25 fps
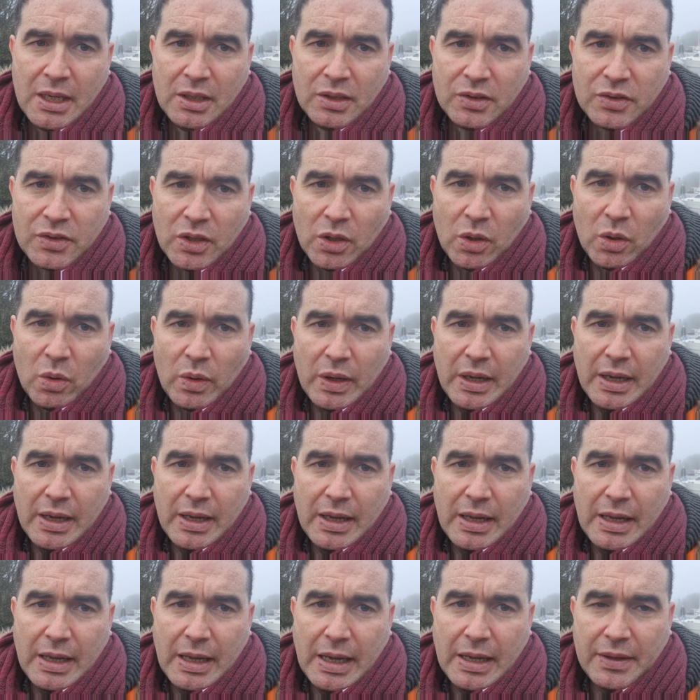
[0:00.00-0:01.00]
So
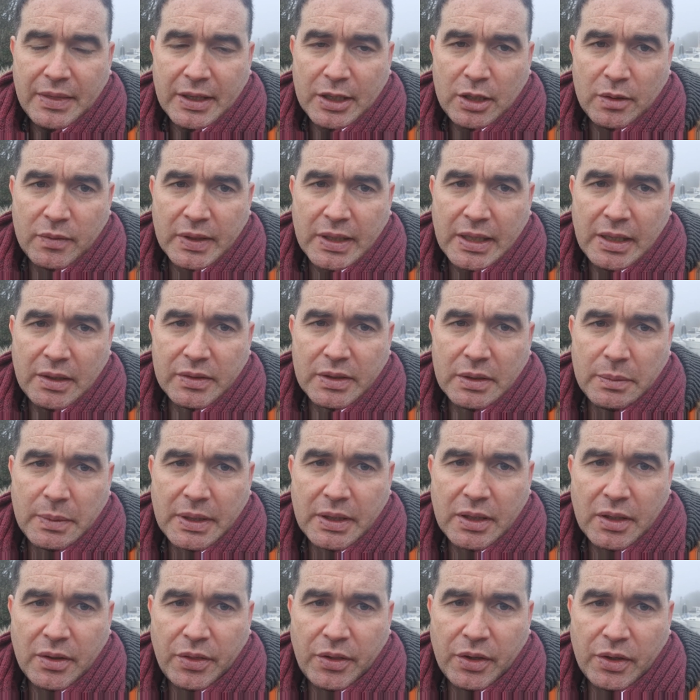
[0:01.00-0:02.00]
at the Governing Council
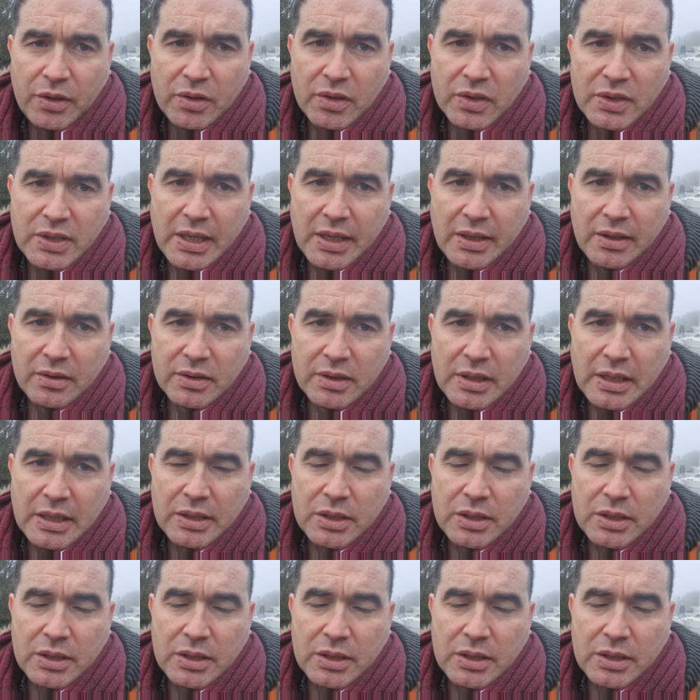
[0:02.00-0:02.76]
meeting on Thursday, there's a lot of